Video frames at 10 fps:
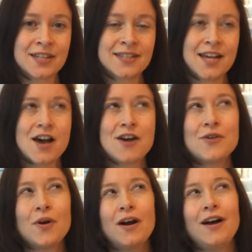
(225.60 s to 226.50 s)

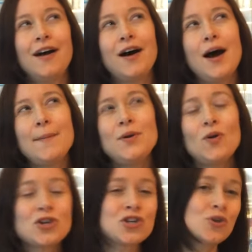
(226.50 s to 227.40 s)
So, I'm
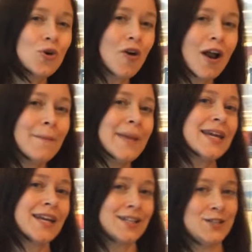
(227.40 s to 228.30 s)
not sure I'll
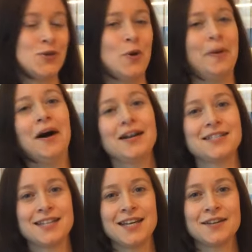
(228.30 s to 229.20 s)
make it to your
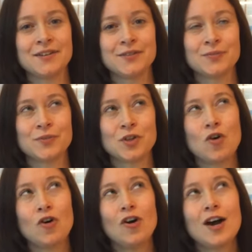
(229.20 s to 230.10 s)
party.
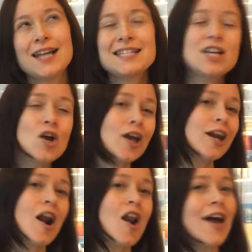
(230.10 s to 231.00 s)
Or, it's
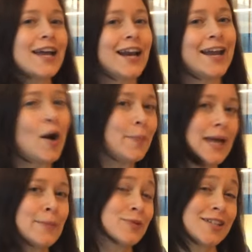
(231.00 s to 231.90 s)
looking unlikely I'll be
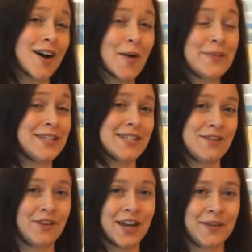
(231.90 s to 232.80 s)
able to come this
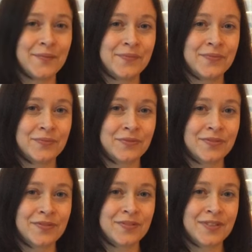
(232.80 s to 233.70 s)
evening.
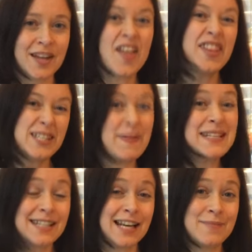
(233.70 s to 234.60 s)
This
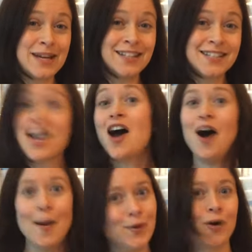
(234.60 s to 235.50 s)
basically means,
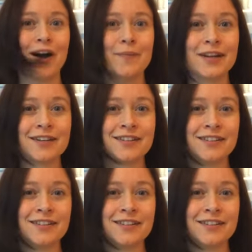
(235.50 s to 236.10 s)
I'm not coming.